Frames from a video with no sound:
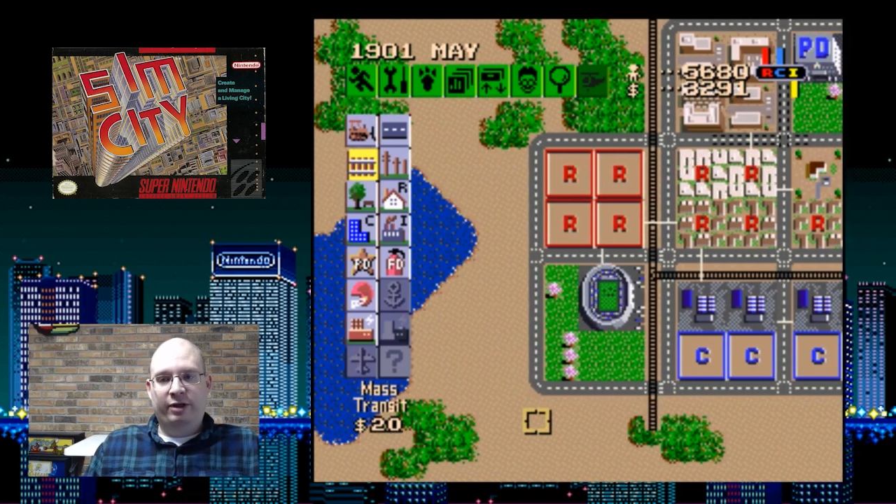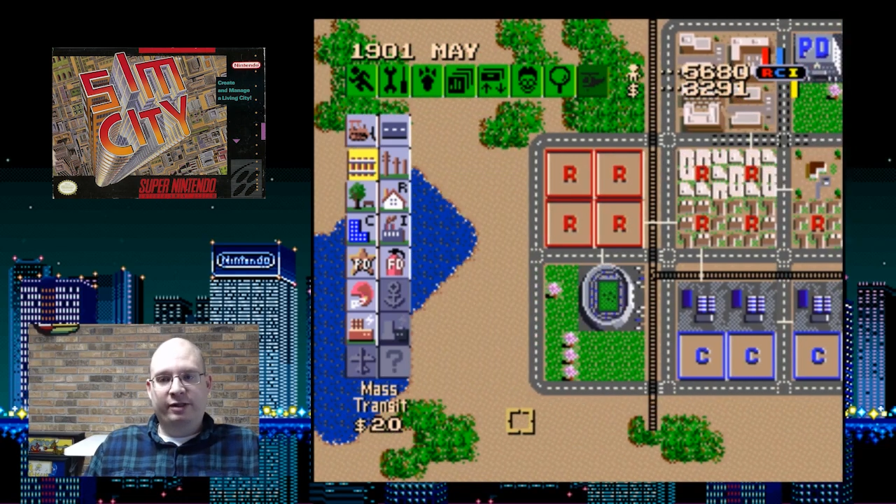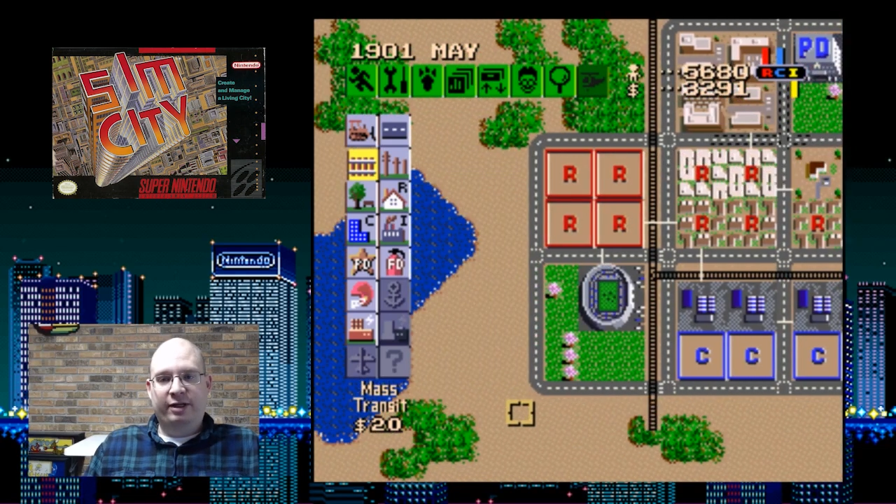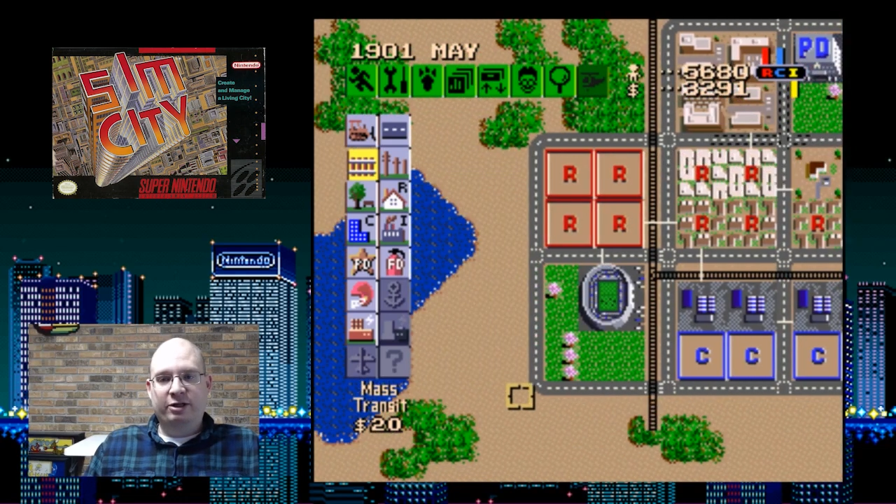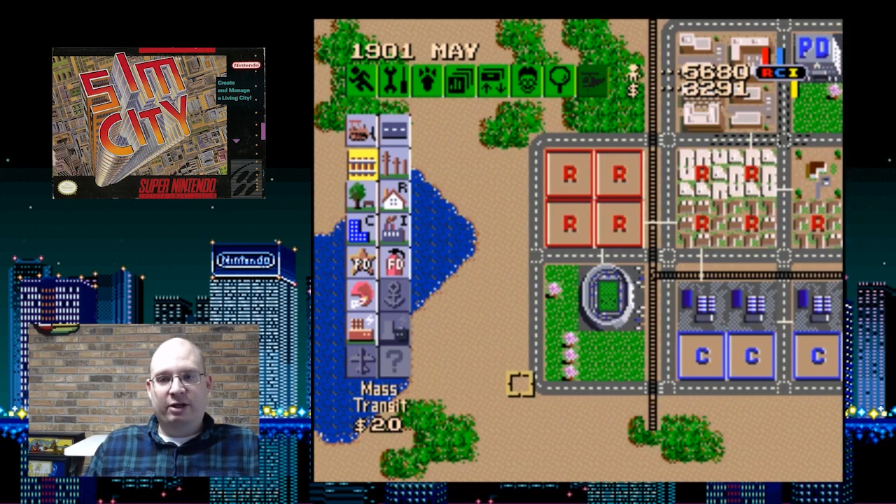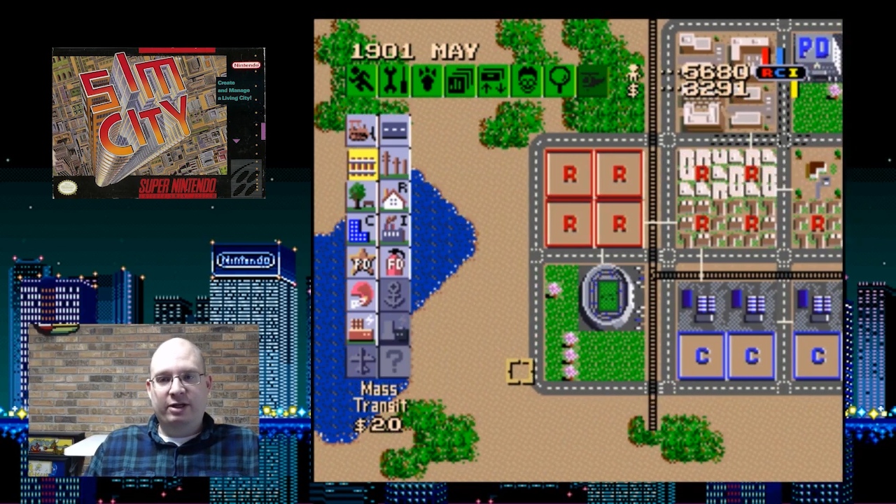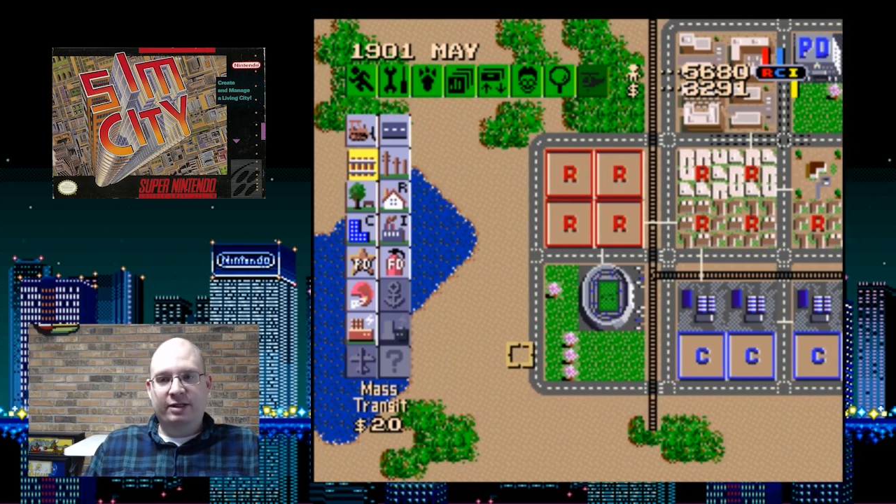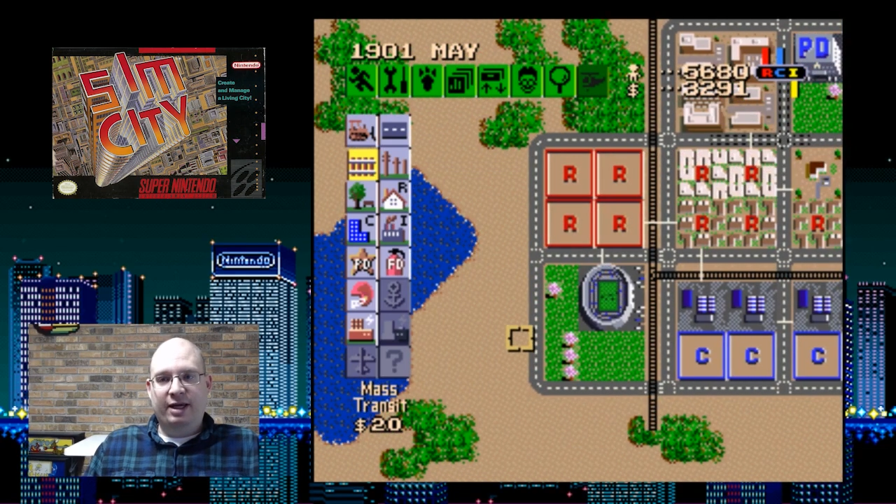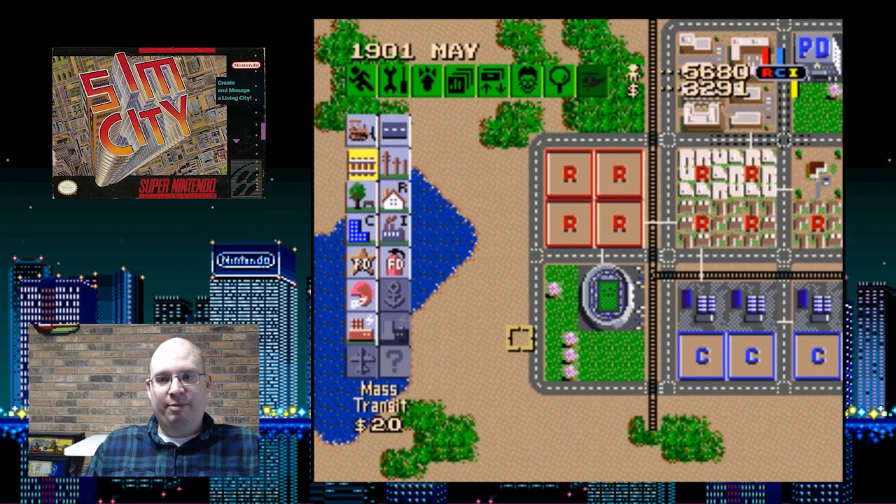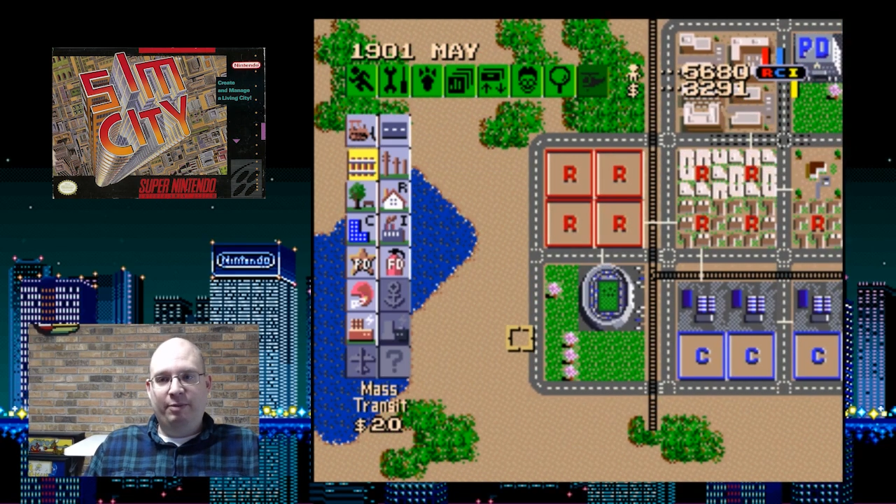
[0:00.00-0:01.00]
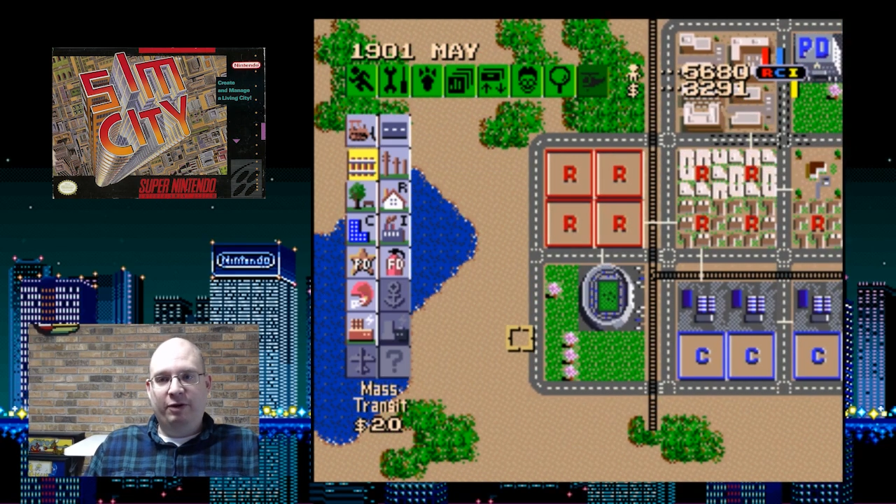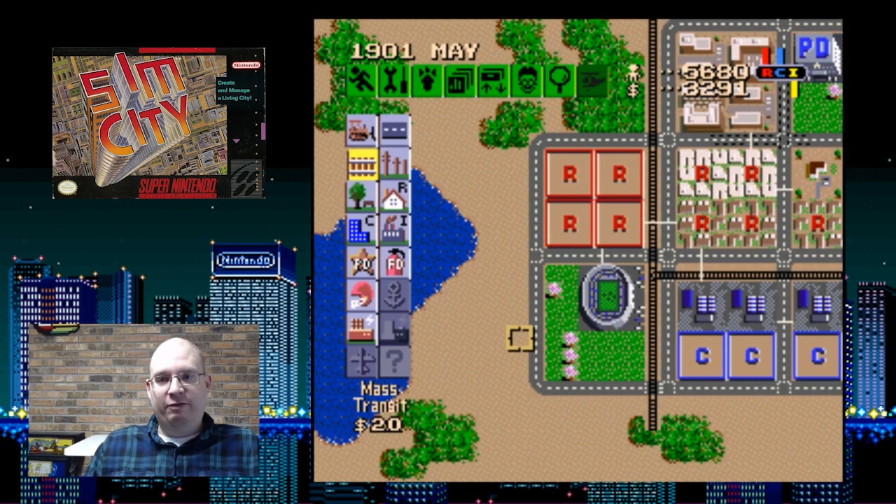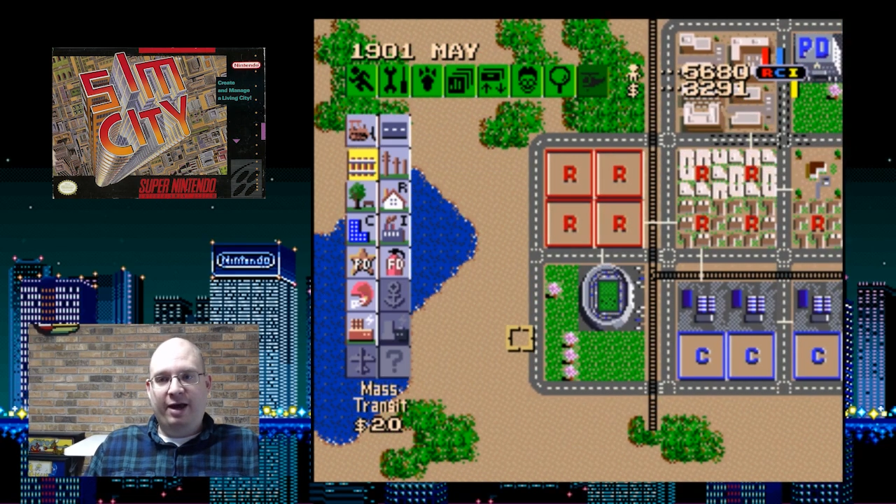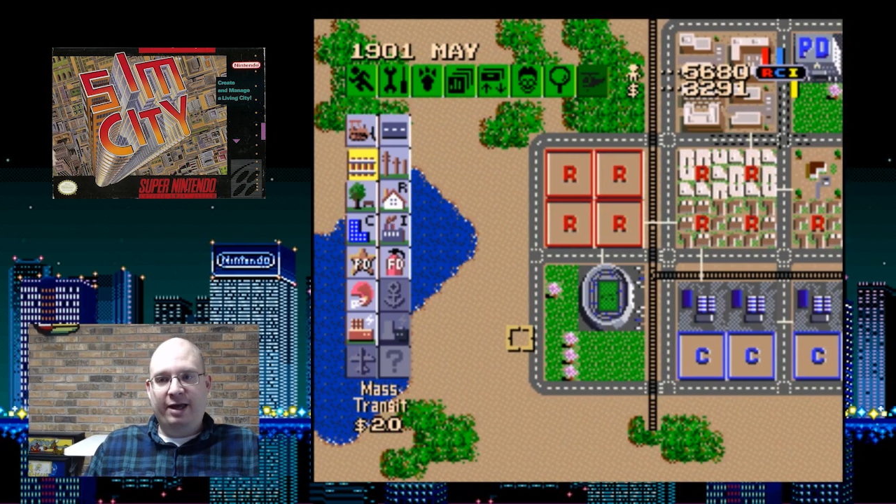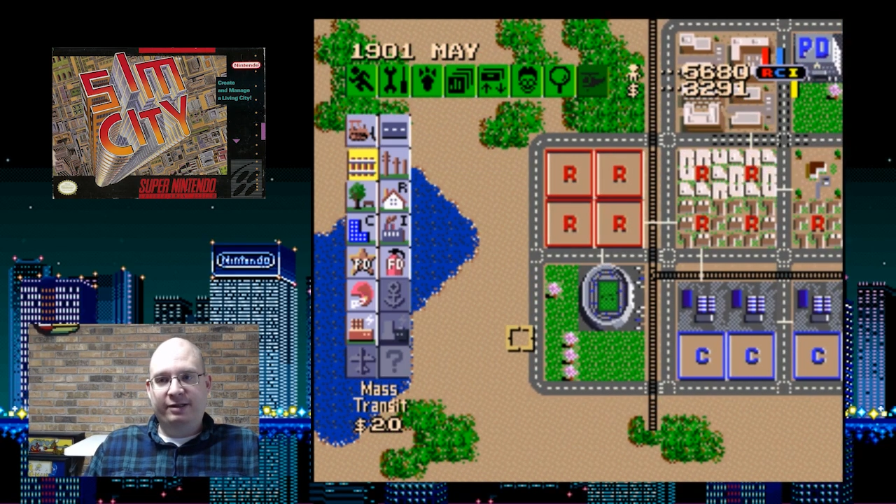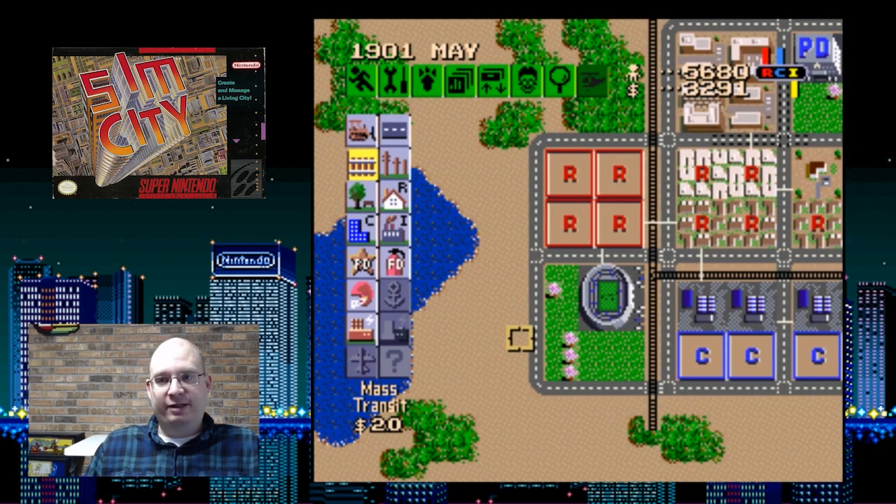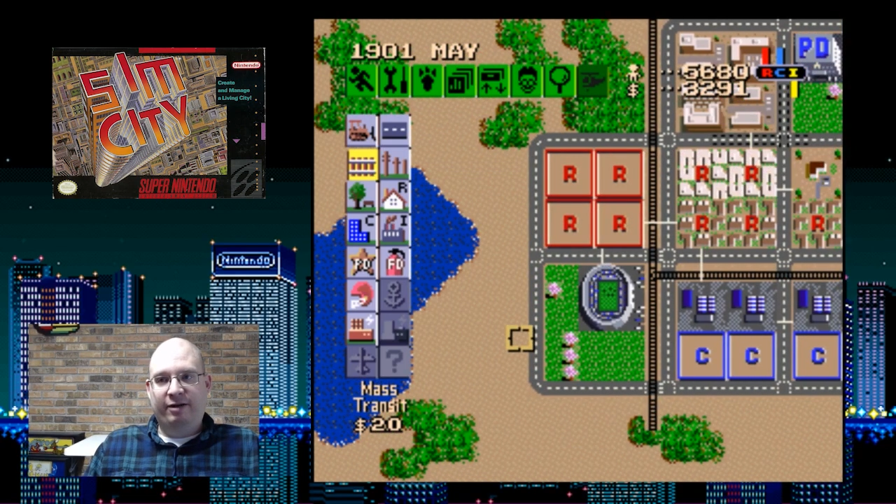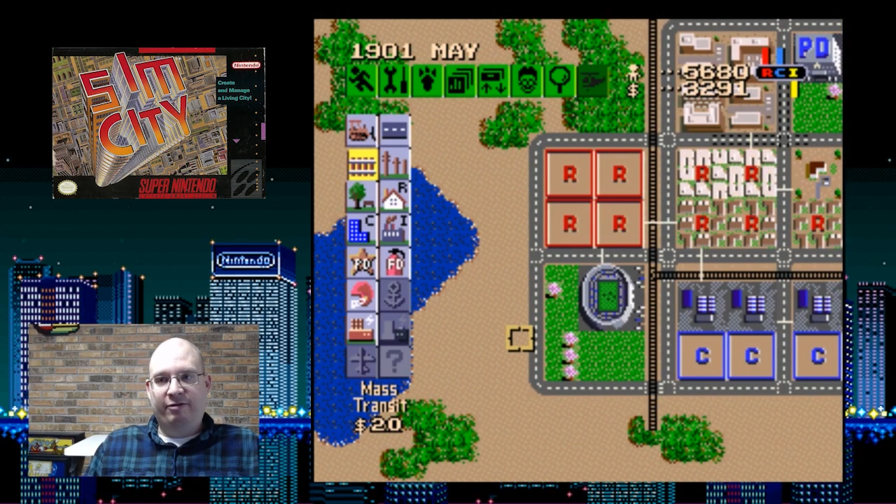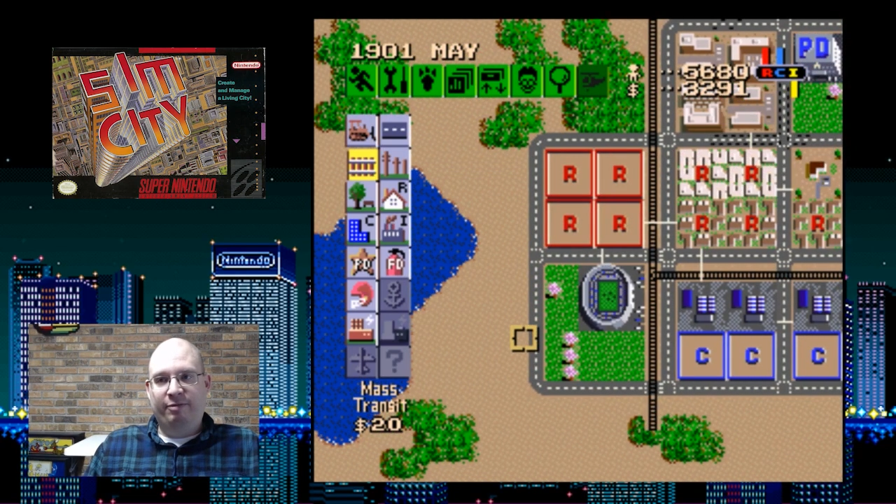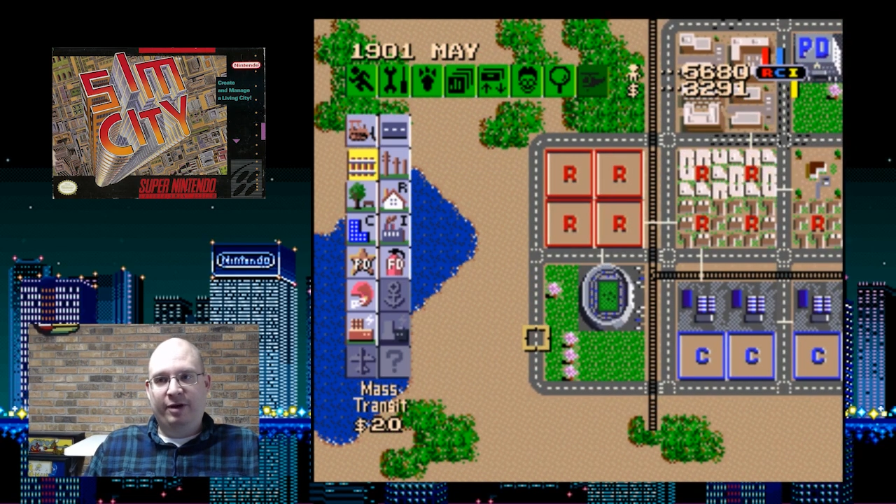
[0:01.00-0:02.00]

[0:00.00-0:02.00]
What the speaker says: residential I just can't build fast enough,